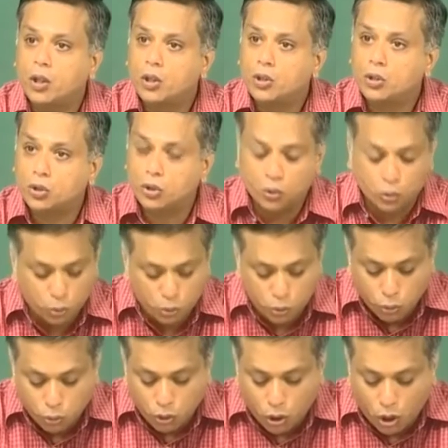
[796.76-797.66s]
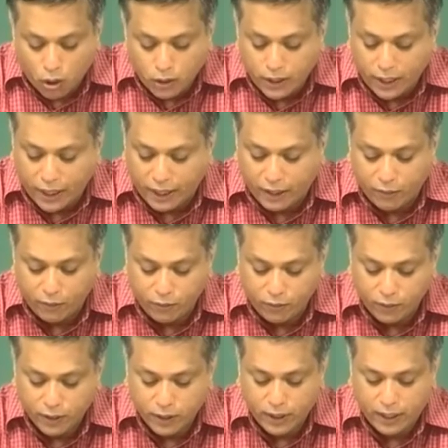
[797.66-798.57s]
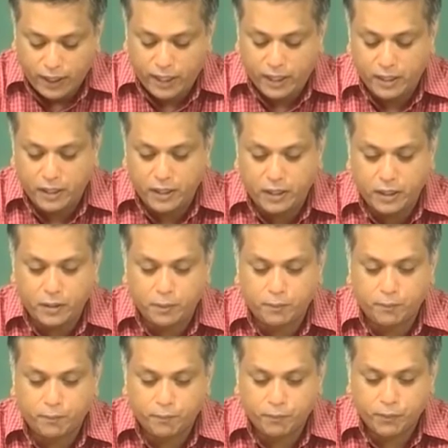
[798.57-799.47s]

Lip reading: So, you do not have any